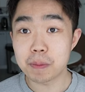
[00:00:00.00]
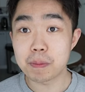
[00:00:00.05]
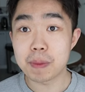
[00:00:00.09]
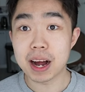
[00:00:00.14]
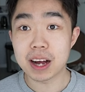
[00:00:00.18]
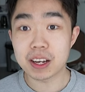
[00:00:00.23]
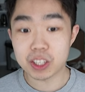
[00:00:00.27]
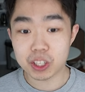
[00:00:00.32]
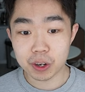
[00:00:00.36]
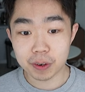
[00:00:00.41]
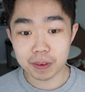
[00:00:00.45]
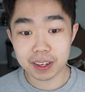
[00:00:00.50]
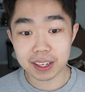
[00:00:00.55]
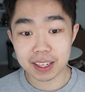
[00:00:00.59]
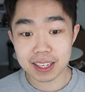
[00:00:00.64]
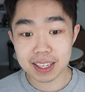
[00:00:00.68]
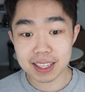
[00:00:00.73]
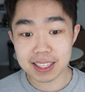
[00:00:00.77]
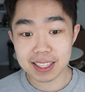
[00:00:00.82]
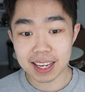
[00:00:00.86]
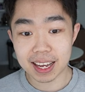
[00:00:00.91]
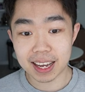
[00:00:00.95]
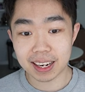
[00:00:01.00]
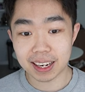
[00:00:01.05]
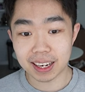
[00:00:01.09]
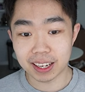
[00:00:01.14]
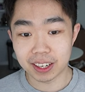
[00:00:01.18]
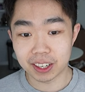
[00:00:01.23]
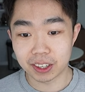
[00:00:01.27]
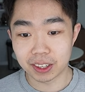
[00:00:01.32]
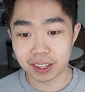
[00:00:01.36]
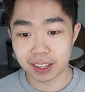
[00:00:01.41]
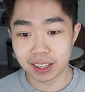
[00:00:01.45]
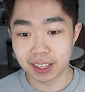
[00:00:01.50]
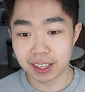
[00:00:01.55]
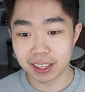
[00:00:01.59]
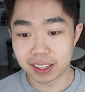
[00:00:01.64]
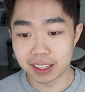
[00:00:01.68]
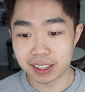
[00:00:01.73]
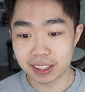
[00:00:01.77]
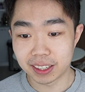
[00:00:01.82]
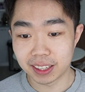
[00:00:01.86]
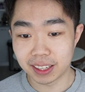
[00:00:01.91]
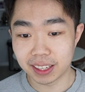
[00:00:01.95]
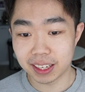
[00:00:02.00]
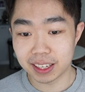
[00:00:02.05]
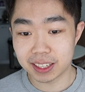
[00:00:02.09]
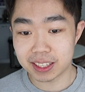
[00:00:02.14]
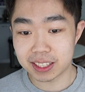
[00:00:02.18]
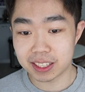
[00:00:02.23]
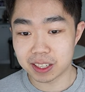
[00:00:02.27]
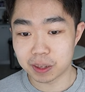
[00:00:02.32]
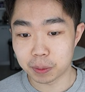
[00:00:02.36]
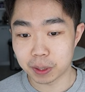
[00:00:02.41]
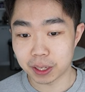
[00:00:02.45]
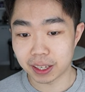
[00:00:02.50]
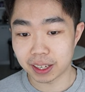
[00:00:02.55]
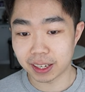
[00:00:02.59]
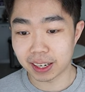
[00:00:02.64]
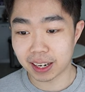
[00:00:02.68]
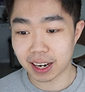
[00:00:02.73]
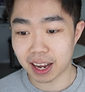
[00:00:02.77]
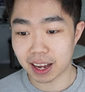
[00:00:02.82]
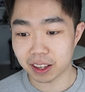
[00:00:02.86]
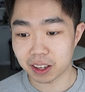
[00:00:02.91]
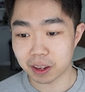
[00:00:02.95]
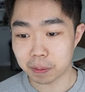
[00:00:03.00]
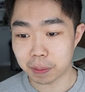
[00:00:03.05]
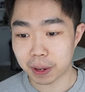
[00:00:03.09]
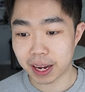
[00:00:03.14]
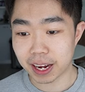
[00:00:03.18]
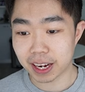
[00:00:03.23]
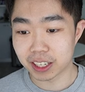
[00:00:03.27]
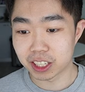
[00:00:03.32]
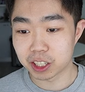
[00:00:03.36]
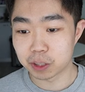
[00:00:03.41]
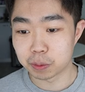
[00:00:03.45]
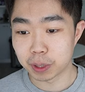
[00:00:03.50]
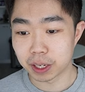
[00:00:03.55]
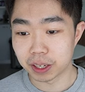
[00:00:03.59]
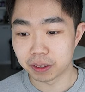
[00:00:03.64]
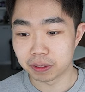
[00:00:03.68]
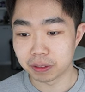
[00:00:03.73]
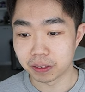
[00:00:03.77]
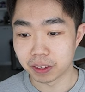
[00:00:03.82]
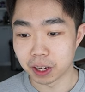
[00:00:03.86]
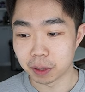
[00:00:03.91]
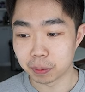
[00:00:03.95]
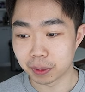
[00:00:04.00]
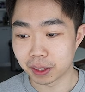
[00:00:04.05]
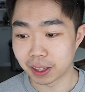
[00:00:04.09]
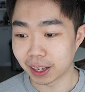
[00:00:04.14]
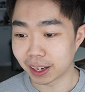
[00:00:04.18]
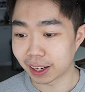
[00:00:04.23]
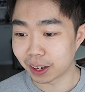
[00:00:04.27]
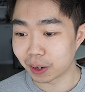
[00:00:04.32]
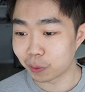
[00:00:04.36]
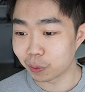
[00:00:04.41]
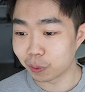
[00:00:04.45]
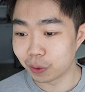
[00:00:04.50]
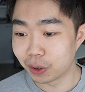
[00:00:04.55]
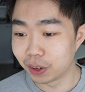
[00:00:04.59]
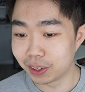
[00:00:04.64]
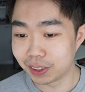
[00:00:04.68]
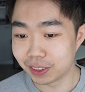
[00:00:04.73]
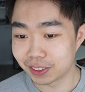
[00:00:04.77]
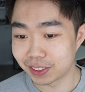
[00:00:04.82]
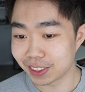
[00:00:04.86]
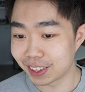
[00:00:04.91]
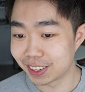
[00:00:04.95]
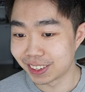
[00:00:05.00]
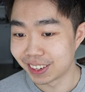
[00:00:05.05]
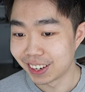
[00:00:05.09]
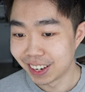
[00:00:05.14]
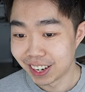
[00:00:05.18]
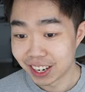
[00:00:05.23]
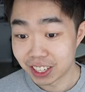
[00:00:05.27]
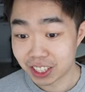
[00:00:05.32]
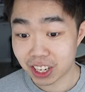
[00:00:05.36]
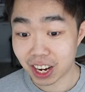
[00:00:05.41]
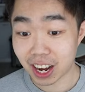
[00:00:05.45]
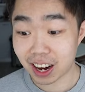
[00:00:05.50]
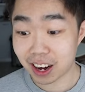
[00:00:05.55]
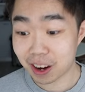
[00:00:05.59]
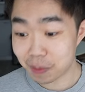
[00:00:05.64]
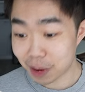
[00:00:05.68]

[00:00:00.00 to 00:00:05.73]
can mouse over this and it'll literally simulate how the page is being flipped. Like, talk